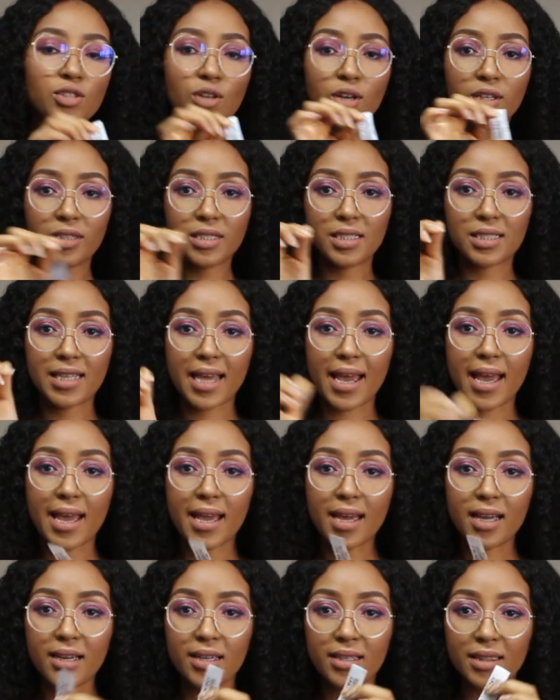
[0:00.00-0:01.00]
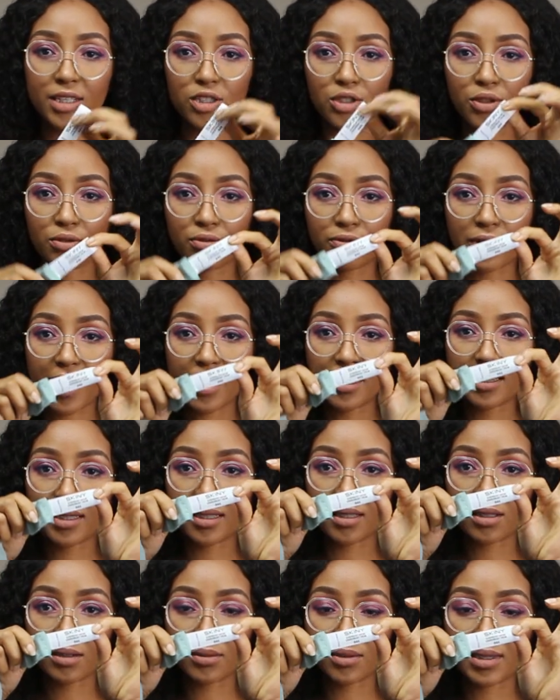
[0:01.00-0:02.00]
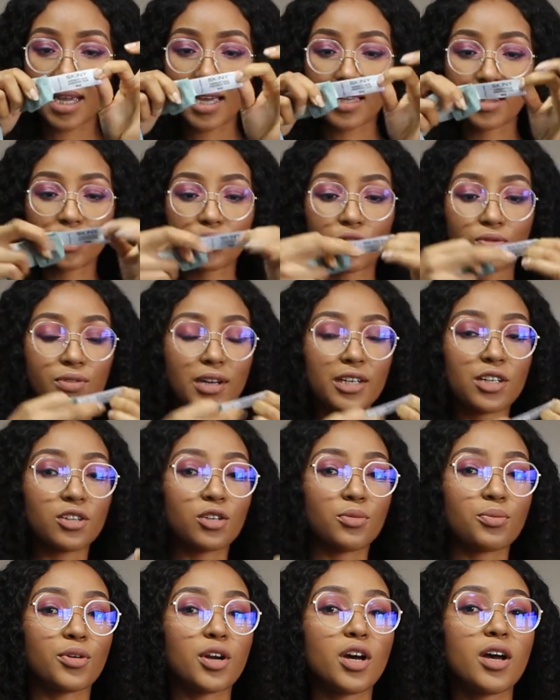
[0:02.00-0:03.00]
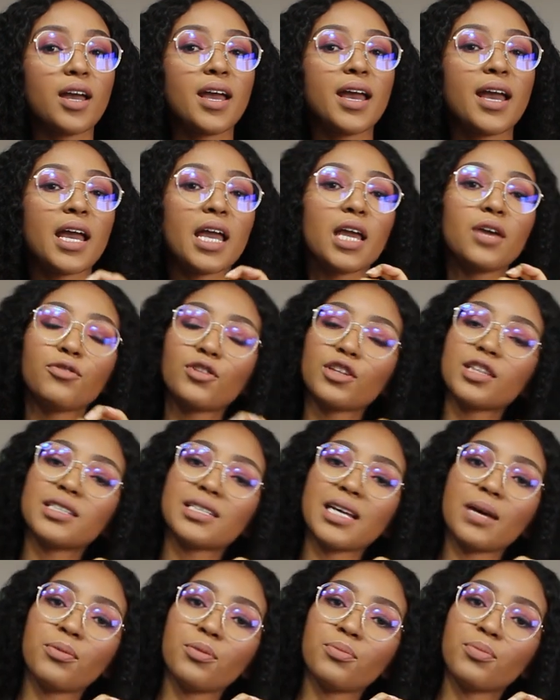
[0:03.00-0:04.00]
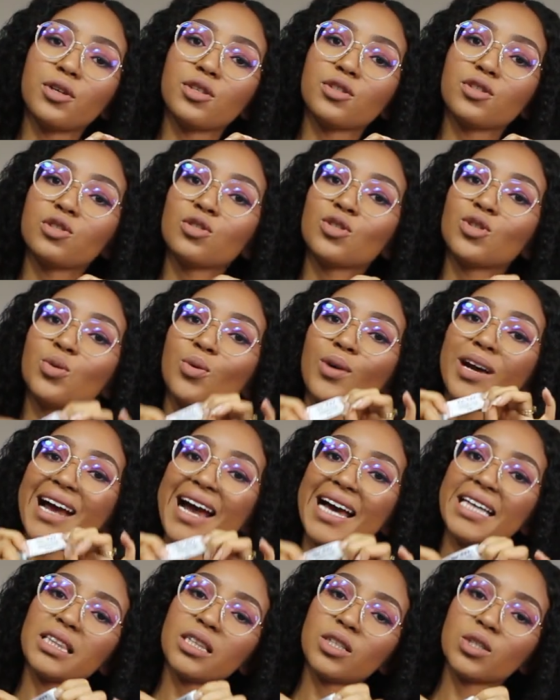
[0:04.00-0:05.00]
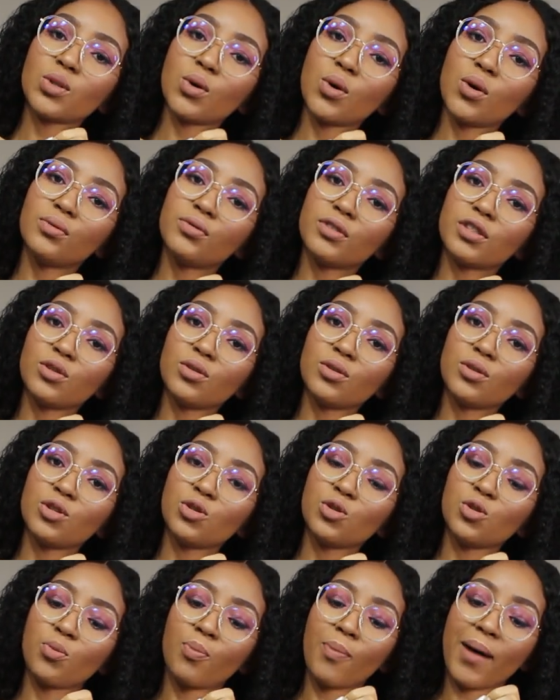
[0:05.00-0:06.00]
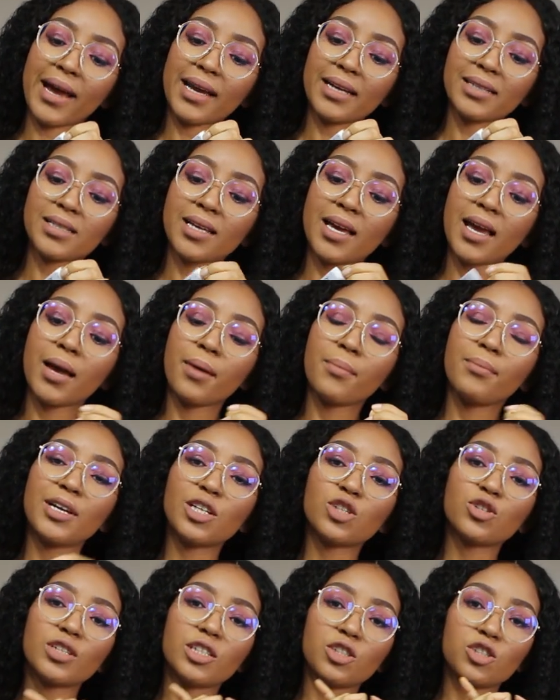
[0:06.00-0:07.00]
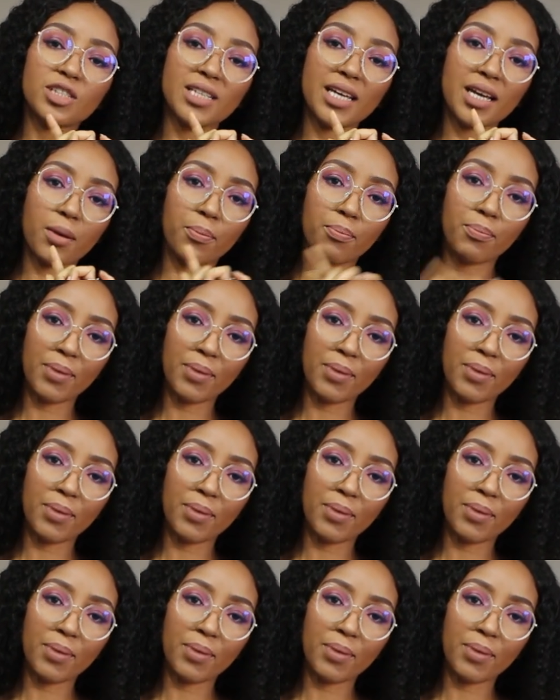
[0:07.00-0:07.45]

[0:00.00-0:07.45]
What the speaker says: on the tag that you find, the little tag that you find on the bra. If you're the type of person to cut this off as soon as you buy it, make sure that you take a